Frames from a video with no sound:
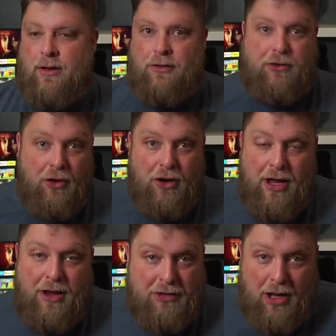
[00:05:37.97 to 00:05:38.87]
So
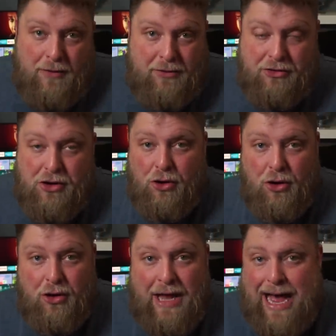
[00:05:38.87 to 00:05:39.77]
as a lot of us
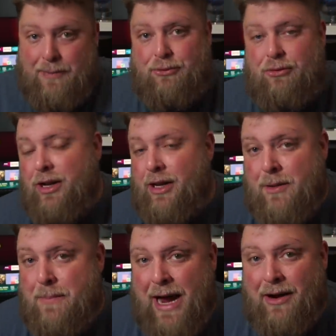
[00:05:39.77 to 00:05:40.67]
know, apps running in
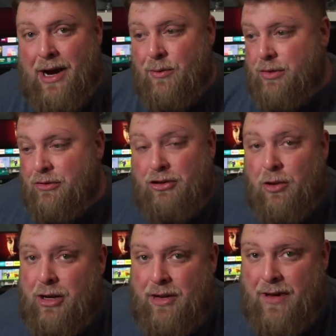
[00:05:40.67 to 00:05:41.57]
the background can
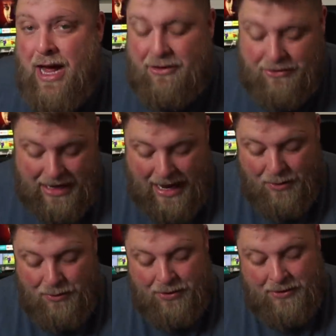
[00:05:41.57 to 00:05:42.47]
slow a device
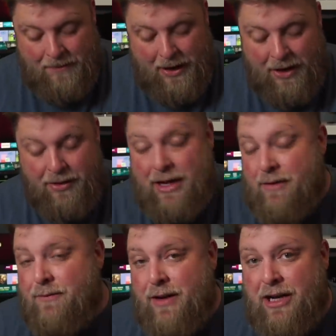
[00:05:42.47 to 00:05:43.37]
down, and the
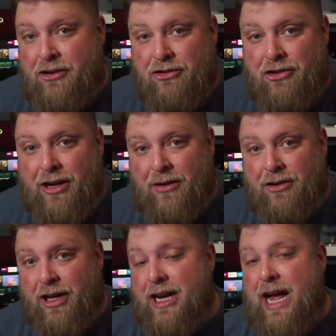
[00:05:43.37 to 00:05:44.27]
Nvidia Shield,
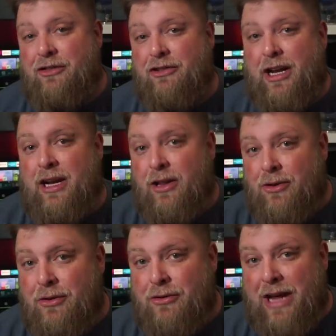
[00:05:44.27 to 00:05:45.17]
you can actually
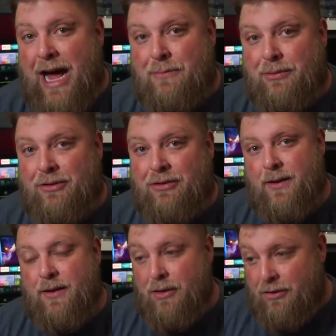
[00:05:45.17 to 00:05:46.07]
close apps
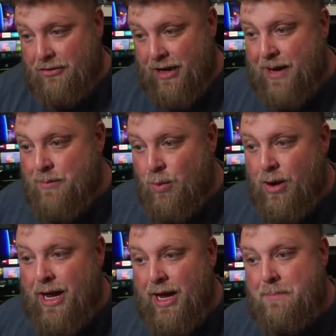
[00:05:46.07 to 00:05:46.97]
the same
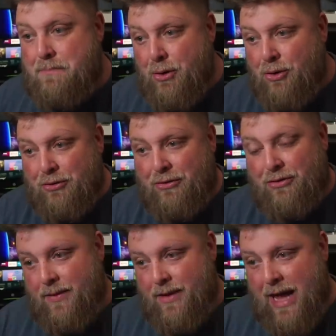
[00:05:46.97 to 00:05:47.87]
way,
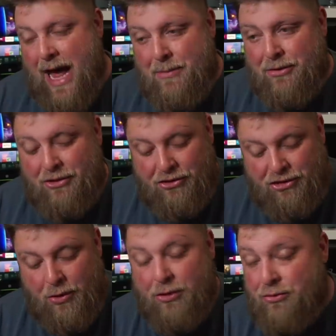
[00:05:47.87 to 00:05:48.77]
but Amazon
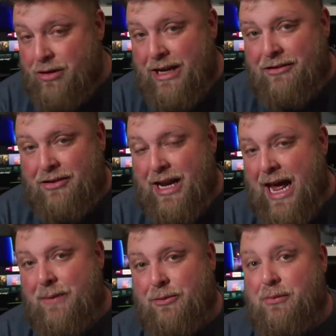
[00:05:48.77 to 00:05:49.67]
shows recent
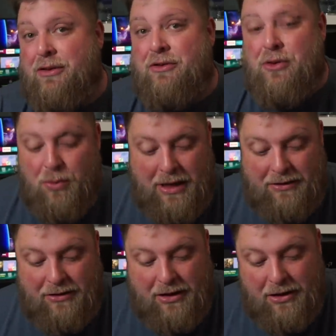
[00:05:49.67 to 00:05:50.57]
apps, but there's no way
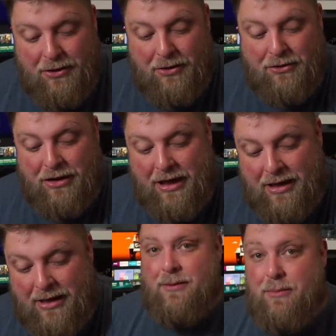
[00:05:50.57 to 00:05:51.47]
to close it,
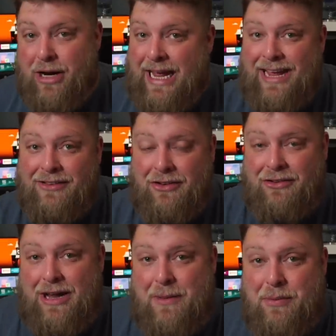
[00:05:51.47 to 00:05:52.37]
but it is a
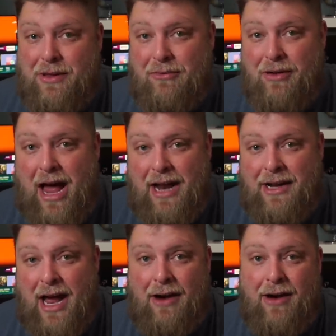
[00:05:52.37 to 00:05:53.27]
step in the right
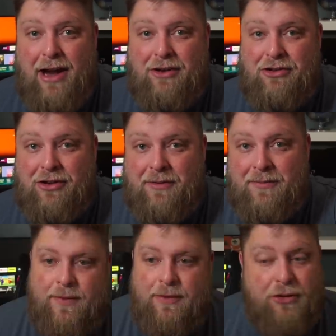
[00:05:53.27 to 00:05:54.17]
direction.
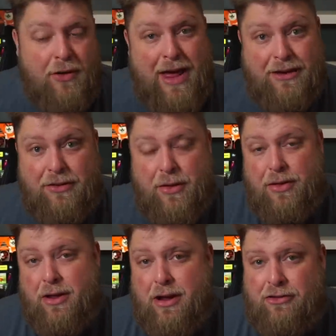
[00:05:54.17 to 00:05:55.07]
So that's the
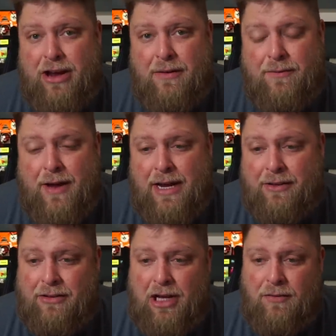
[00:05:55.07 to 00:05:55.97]
3rd gen Fire
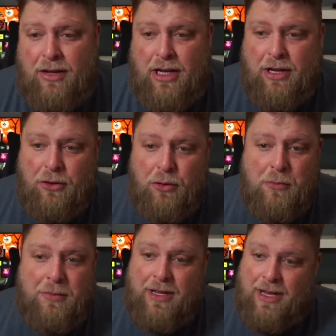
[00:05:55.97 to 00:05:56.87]
TV
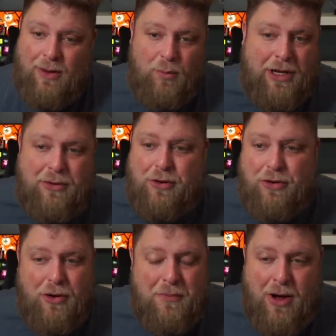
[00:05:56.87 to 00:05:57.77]
Cube. We could
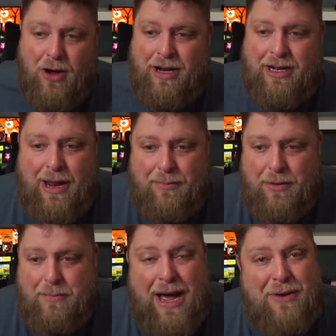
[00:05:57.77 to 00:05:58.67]
go more in depth
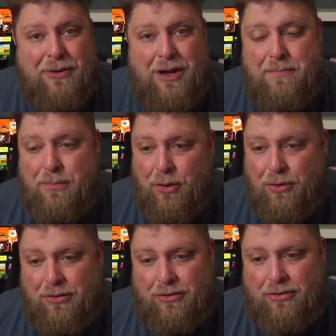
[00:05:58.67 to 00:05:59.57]
about it,
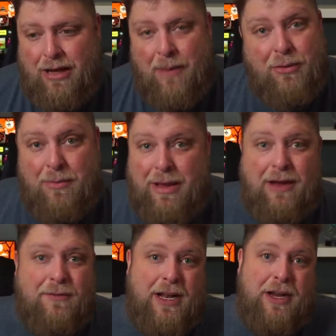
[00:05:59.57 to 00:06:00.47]
but I'm going to
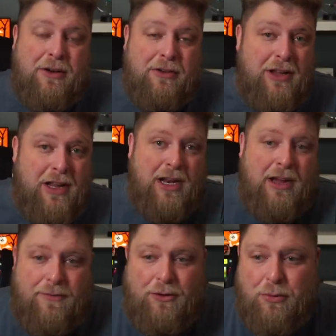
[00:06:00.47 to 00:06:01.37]
make videos in the
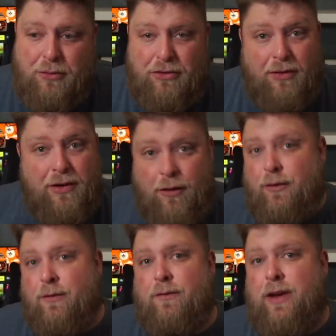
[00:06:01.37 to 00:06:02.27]
future of
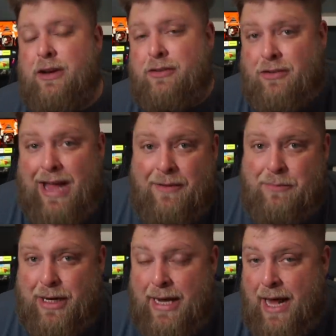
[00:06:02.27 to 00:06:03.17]
different features that have
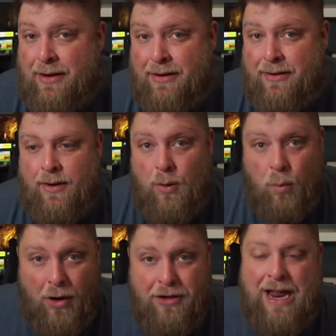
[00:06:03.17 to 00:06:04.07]
been added.
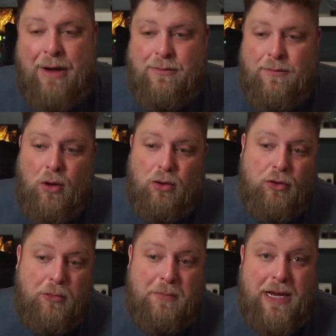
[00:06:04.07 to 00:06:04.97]
One downfall
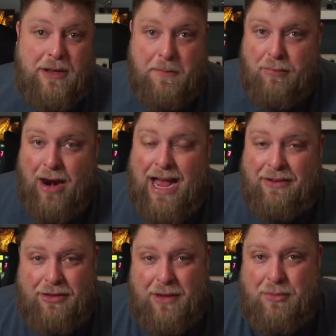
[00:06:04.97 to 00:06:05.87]
could be the
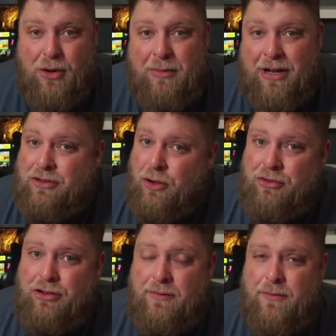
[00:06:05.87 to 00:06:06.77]
price. At the moment it's
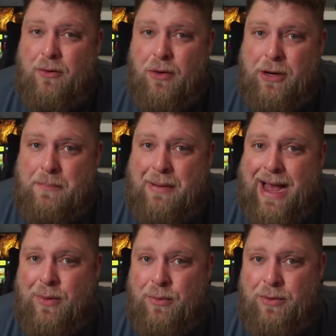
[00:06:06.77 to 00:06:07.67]

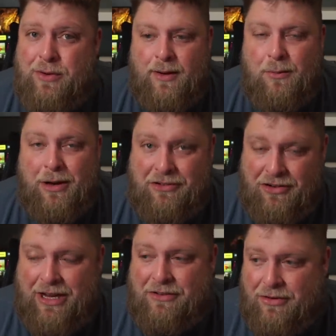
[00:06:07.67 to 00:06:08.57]
£140, which
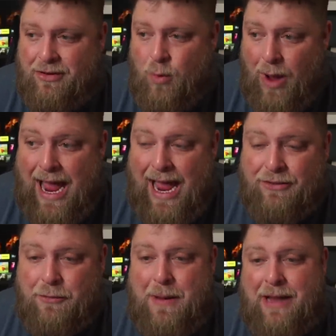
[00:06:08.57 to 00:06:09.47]
is quite
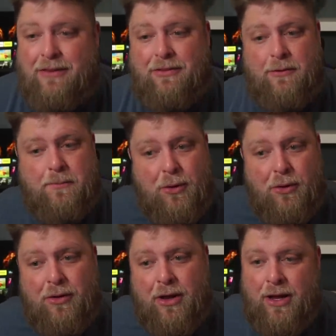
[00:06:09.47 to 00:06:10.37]
expensive,
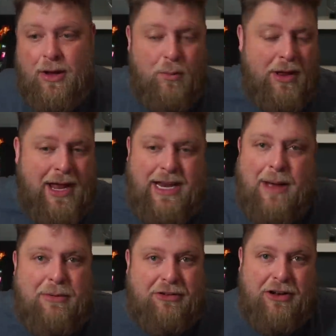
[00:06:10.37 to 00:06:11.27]
but with any
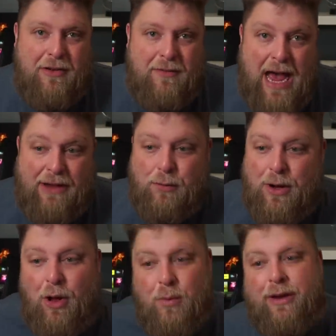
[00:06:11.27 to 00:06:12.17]
Amazon device we
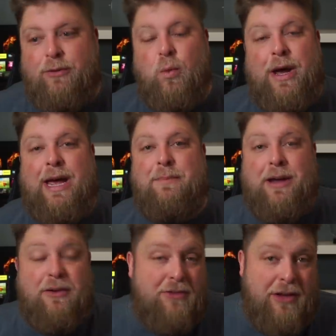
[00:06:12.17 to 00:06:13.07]
always wait
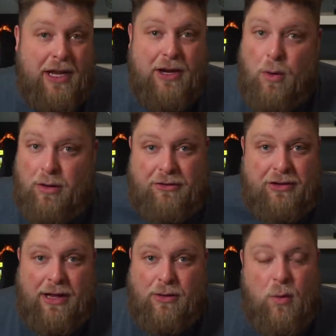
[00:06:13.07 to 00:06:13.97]
because they go on
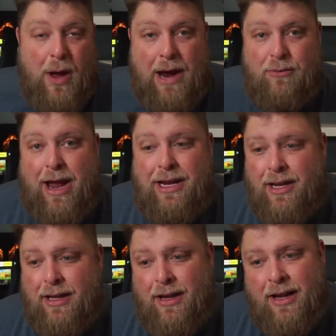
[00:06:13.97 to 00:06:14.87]
sale quite regular,